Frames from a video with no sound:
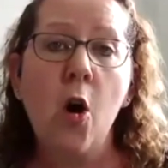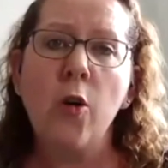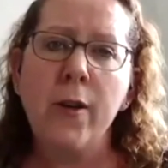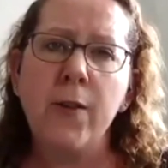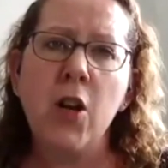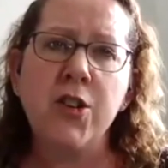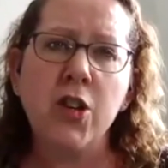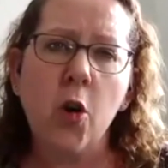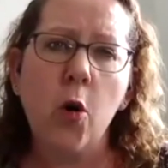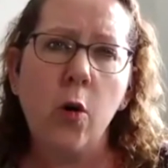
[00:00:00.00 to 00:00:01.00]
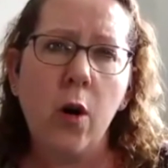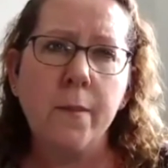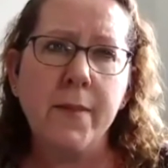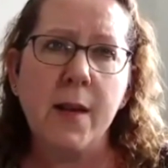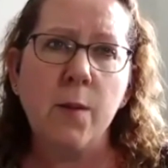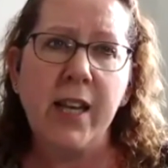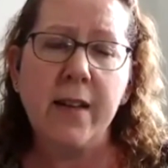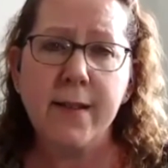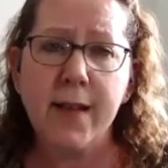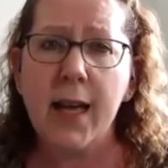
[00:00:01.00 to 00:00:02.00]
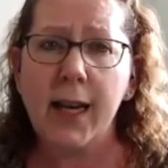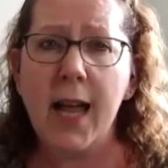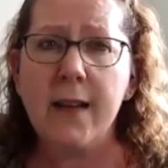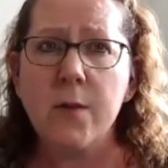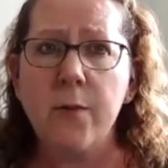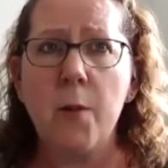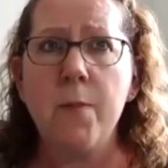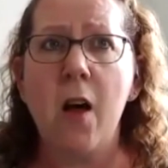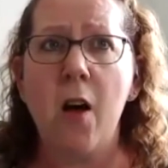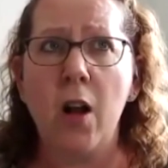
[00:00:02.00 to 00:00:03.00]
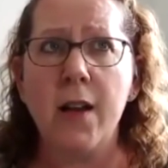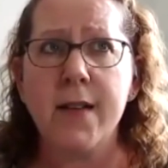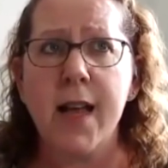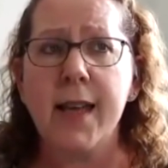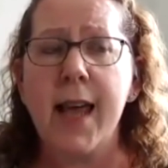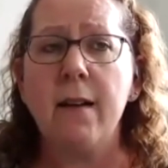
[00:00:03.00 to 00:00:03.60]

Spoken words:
Or if an urgent call comes in, we can see at a glance from the holiday